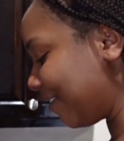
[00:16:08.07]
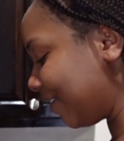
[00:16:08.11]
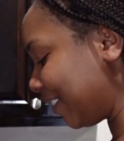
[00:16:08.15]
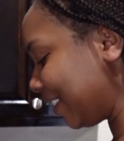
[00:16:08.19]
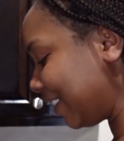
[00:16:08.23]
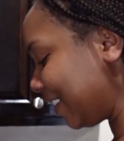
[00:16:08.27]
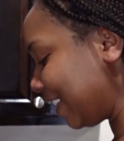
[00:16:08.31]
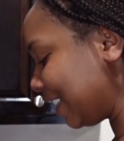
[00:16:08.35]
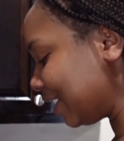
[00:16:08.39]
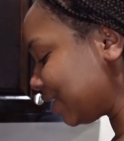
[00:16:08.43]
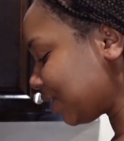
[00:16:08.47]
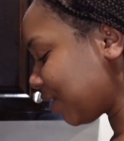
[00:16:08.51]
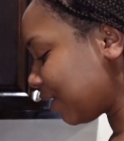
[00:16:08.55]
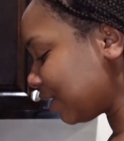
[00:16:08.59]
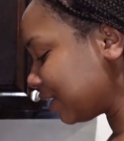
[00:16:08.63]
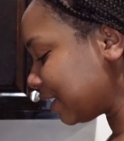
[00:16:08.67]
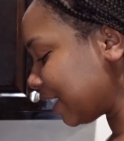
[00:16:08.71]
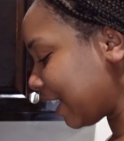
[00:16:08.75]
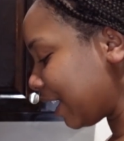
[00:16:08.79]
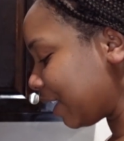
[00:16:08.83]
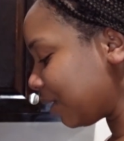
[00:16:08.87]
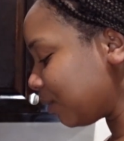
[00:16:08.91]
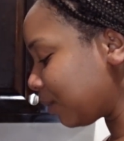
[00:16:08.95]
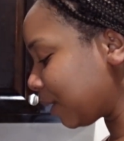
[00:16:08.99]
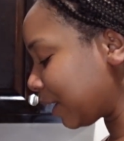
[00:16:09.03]
everything's all
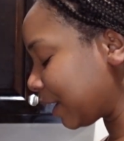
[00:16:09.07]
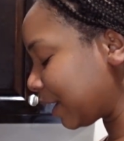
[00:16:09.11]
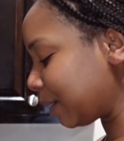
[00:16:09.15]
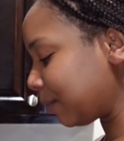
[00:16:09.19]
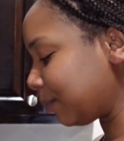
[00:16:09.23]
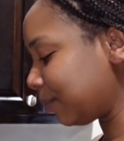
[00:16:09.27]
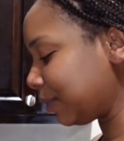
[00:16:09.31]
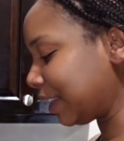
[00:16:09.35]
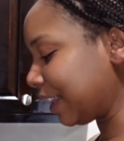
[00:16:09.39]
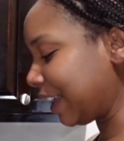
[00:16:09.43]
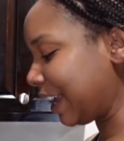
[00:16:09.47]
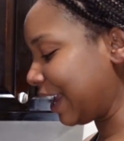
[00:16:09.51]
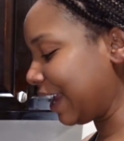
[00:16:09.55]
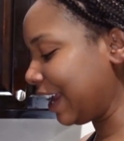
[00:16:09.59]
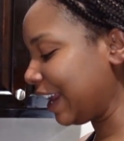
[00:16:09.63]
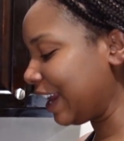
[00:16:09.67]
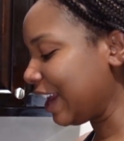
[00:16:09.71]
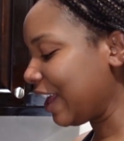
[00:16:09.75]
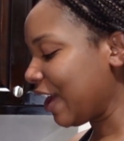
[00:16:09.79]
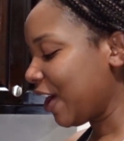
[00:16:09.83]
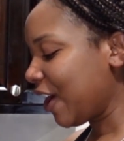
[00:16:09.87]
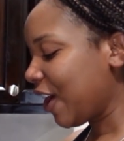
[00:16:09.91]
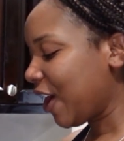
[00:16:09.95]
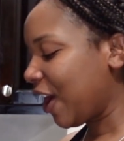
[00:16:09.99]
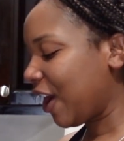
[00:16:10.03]
done we're gonna
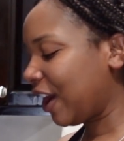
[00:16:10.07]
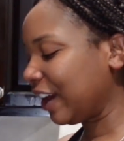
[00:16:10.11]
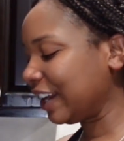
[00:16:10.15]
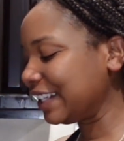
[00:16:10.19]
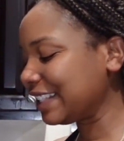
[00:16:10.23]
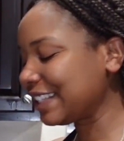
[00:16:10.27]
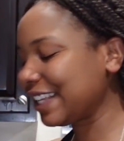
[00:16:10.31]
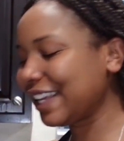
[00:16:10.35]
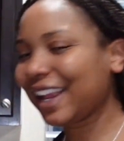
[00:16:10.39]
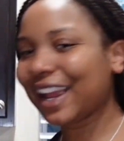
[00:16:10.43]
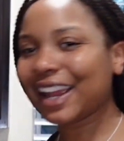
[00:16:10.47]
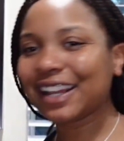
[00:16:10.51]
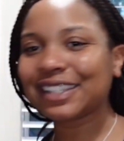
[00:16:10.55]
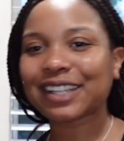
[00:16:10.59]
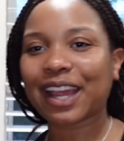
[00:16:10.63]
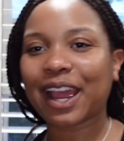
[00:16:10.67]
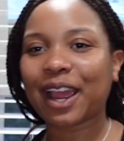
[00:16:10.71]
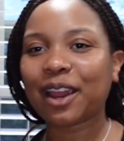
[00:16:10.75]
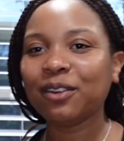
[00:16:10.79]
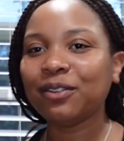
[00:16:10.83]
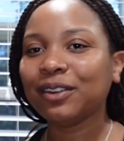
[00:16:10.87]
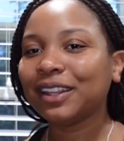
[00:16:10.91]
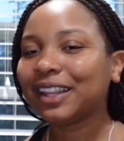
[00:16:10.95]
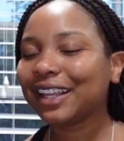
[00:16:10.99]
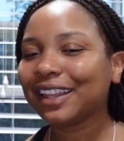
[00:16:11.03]
plate honestly guys
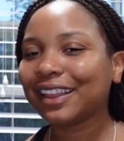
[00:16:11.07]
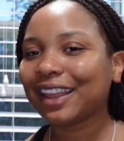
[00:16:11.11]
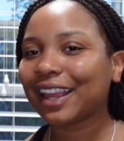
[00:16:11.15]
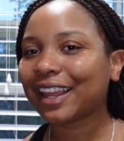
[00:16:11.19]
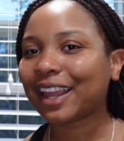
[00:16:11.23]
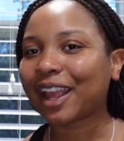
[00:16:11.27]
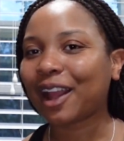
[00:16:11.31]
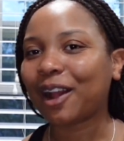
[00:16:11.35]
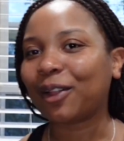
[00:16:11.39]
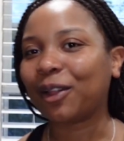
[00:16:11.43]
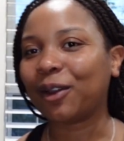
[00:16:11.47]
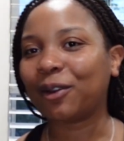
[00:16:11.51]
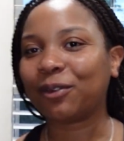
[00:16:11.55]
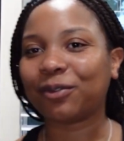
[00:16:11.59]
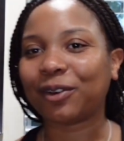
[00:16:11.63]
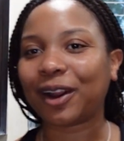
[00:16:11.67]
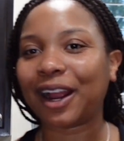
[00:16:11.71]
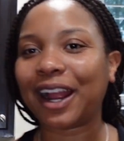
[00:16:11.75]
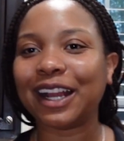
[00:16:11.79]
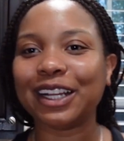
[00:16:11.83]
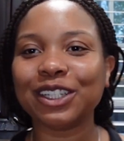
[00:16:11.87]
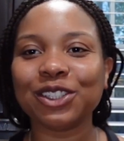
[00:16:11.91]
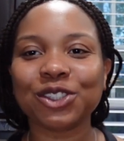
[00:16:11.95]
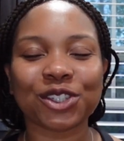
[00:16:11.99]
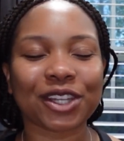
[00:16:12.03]
i really like
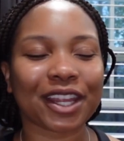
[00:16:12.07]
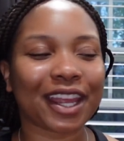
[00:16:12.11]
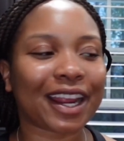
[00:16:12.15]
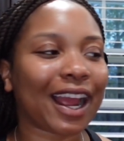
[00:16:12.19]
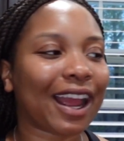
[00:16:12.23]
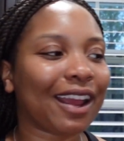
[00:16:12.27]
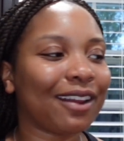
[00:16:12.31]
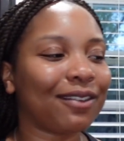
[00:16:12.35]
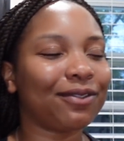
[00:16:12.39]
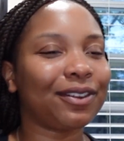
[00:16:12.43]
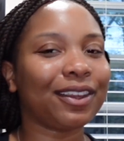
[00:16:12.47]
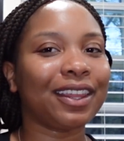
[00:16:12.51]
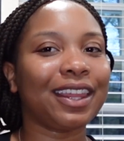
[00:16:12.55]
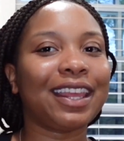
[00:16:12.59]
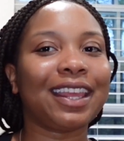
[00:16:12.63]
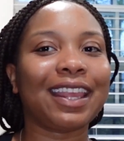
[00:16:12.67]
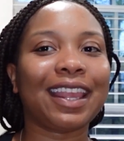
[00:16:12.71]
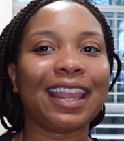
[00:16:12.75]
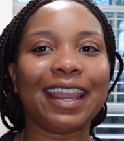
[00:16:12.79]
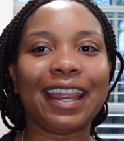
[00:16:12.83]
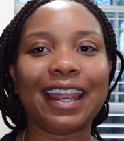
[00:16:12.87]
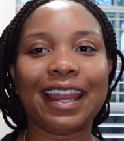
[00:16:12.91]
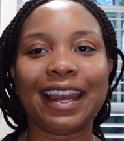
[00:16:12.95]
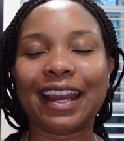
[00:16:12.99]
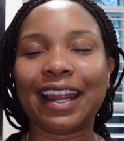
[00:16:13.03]
HelloFresh like i feel
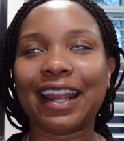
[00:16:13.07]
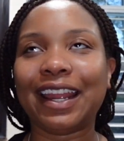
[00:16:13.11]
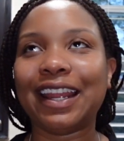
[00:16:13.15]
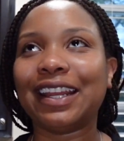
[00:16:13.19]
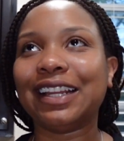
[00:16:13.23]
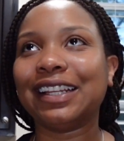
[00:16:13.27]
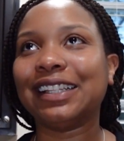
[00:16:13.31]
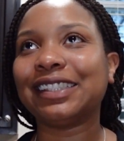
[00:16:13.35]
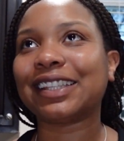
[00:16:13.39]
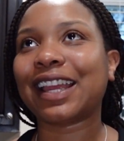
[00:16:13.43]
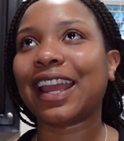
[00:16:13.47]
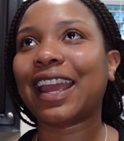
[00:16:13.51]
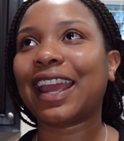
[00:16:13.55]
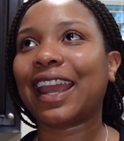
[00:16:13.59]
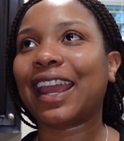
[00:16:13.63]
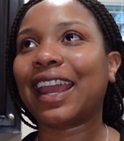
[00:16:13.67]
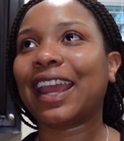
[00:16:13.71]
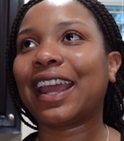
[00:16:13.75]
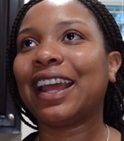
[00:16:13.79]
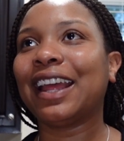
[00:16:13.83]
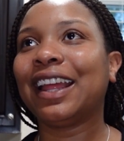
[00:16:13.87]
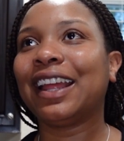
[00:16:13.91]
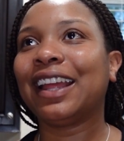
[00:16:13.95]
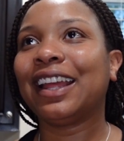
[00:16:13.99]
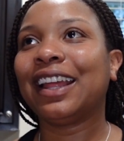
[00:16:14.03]
like it is
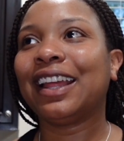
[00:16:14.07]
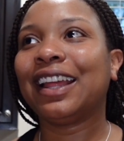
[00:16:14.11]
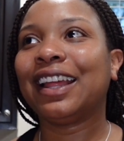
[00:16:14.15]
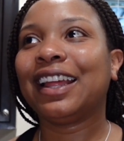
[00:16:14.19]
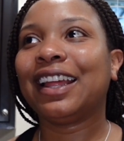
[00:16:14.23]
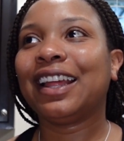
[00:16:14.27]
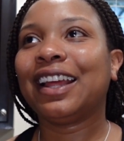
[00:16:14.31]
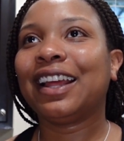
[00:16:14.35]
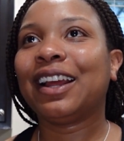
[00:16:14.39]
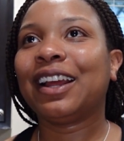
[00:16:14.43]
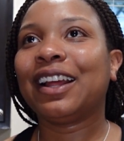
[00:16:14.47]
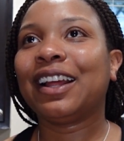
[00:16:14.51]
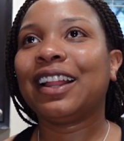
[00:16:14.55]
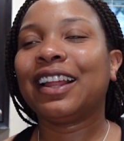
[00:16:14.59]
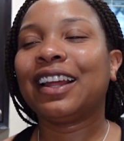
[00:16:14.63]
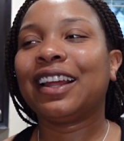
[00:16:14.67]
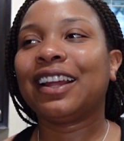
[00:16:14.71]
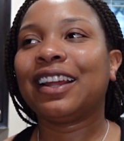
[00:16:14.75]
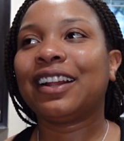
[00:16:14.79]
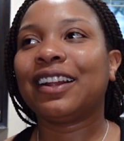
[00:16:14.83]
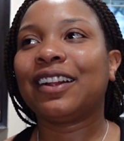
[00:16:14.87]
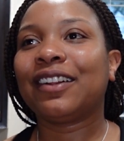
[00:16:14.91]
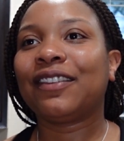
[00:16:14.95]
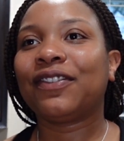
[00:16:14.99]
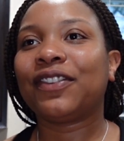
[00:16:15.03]
a
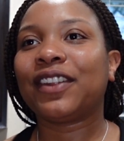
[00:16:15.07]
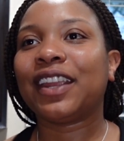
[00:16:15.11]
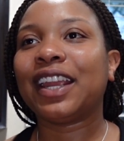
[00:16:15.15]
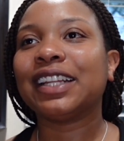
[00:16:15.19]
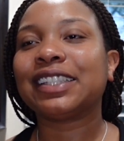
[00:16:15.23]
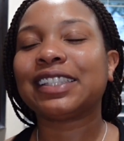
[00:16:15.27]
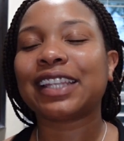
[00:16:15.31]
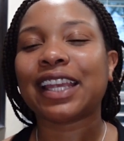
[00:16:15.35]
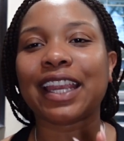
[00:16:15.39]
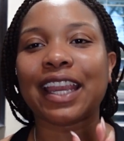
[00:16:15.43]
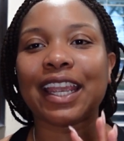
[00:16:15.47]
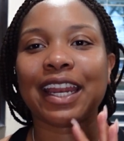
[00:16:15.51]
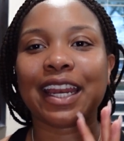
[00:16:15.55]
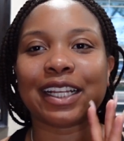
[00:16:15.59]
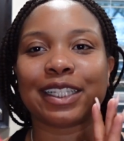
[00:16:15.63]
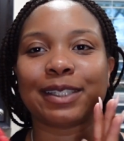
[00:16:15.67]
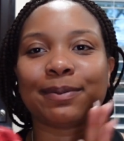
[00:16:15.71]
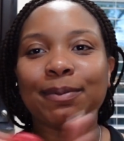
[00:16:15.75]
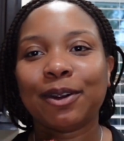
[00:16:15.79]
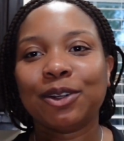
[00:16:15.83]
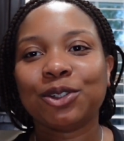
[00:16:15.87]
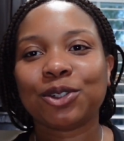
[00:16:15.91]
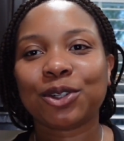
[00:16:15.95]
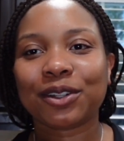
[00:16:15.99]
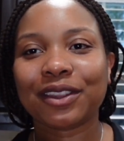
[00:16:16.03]
it's like an
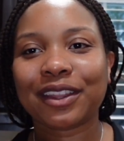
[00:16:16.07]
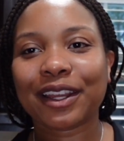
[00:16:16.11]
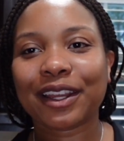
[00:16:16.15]
exposure